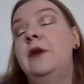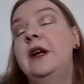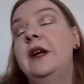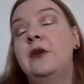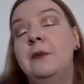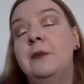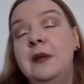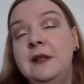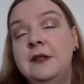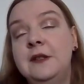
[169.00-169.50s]

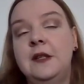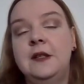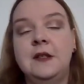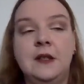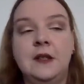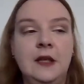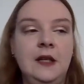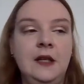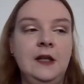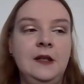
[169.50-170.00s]

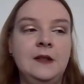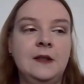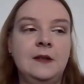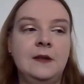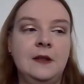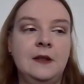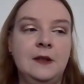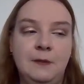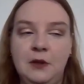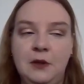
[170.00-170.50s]
recommended
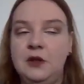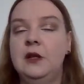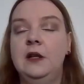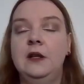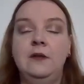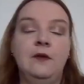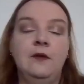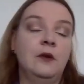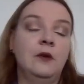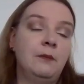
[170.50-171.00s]
case,
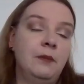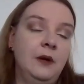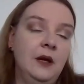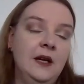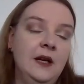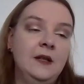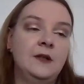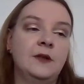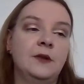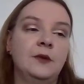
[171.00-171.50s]
especially for
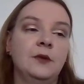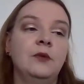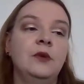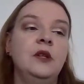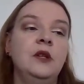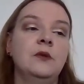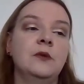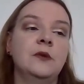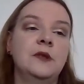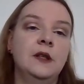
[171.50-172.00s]
plays, to
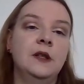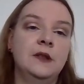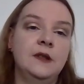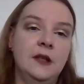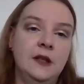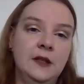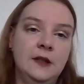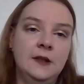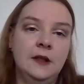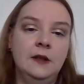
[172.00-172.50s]
reuse the
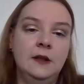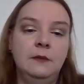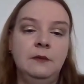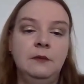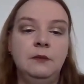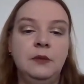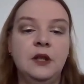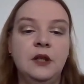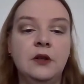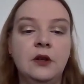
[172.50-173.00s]
data,
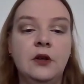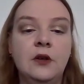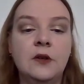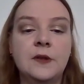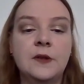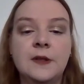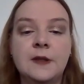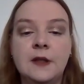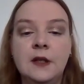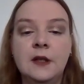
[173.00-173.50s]

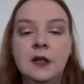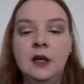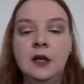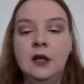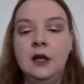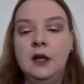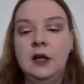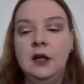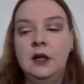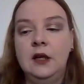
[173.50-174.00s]
because
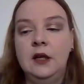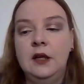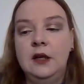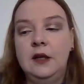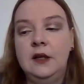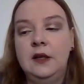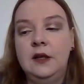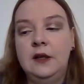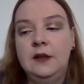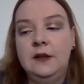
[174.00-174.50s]

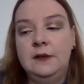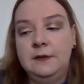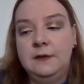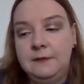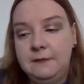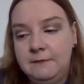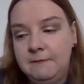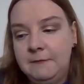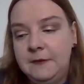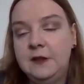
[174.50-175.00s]

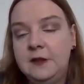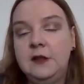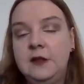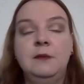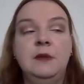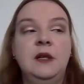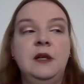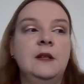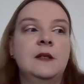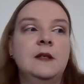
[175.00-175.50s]
the
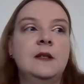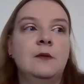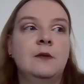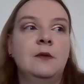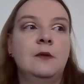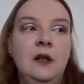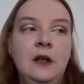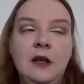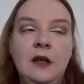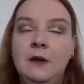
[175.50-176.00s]
team has
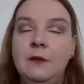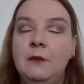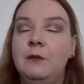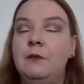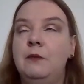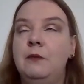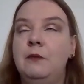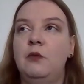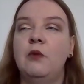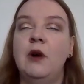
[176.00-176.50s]
really
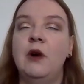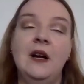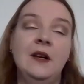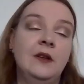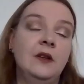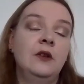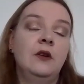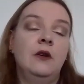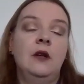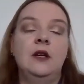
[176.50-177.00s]

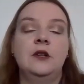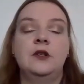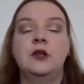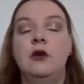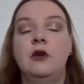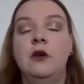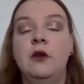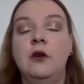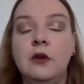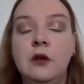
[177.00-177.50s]
wide knowledge
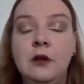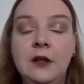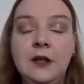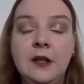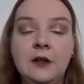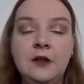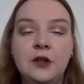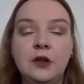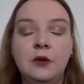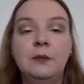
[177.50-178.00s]
on
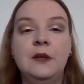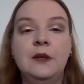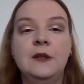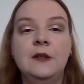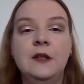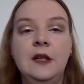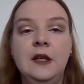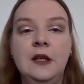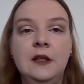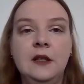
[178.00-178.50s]
linked
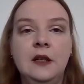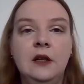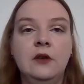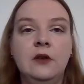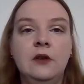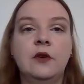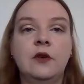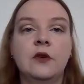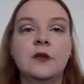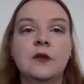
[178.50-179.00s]
open data,
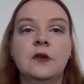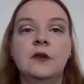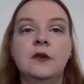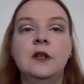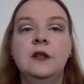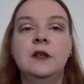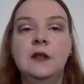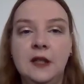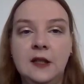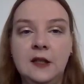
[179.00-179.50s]
of course, on
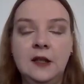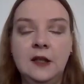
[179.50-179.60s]
the